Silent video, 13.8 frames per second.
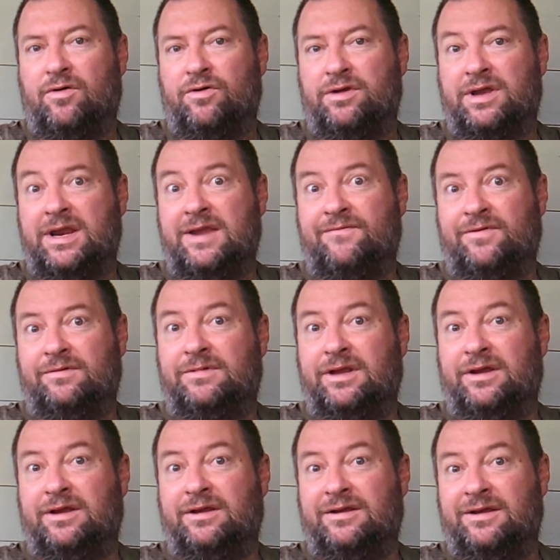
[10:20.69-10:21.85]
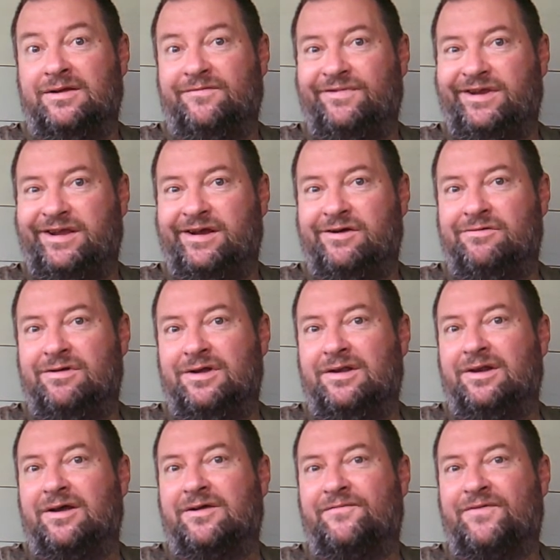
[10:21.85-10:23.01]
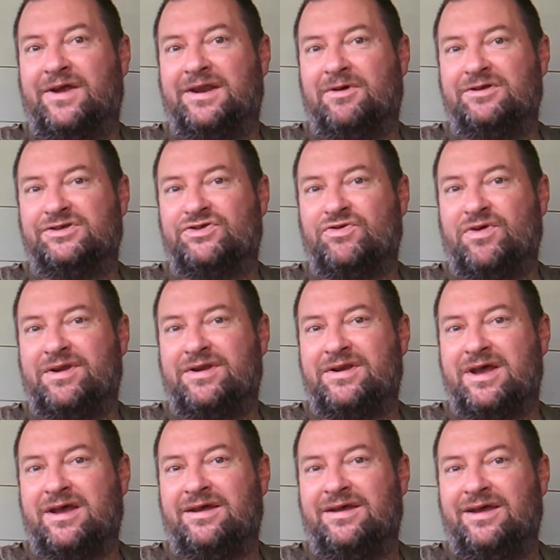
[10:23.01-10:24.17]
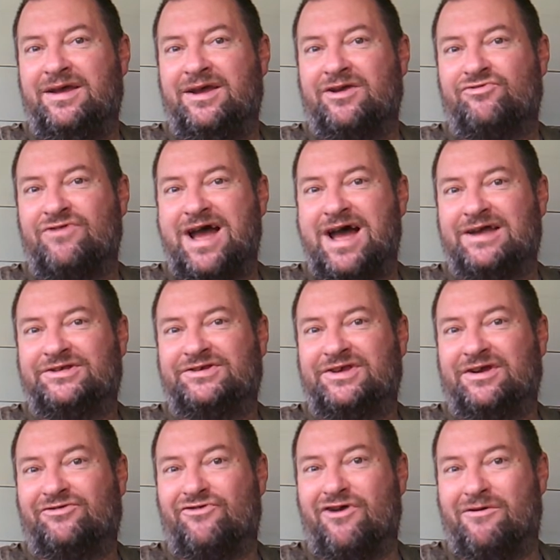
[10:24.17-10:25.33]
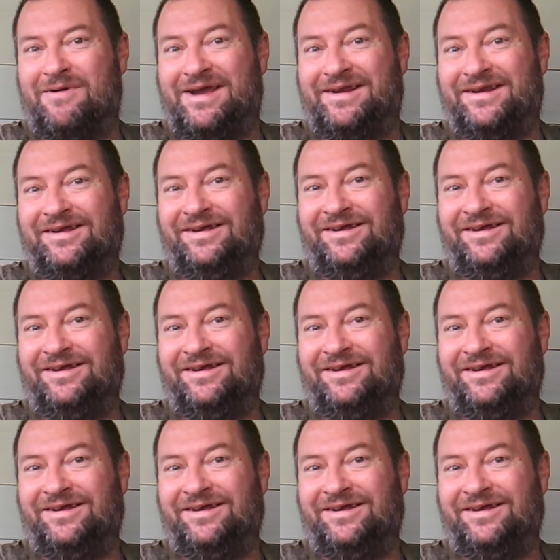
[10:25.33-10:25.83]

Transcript: you can even video, like a friend of mine's doing, grass growing.